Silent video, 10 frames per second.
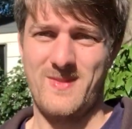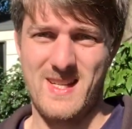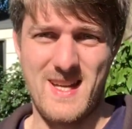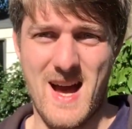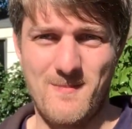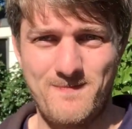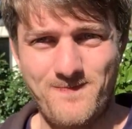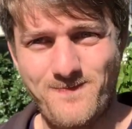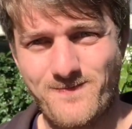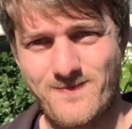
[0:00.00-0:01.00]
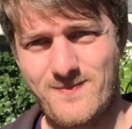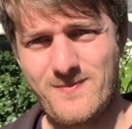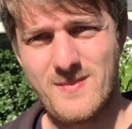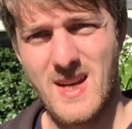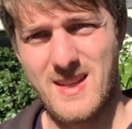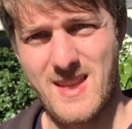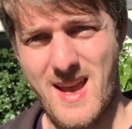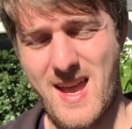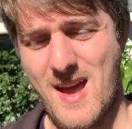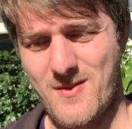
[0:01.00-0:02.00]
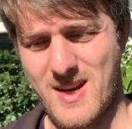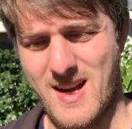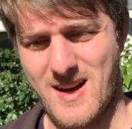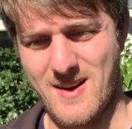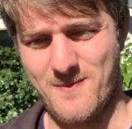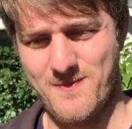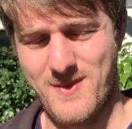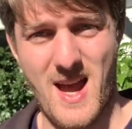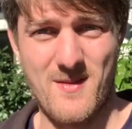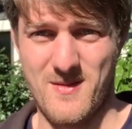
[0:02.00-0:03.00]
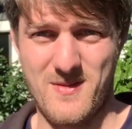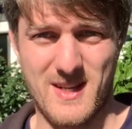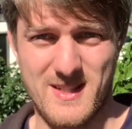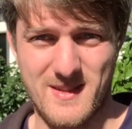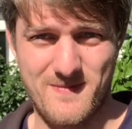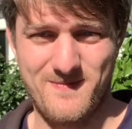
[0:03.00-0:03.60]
No, they haven't fixed it.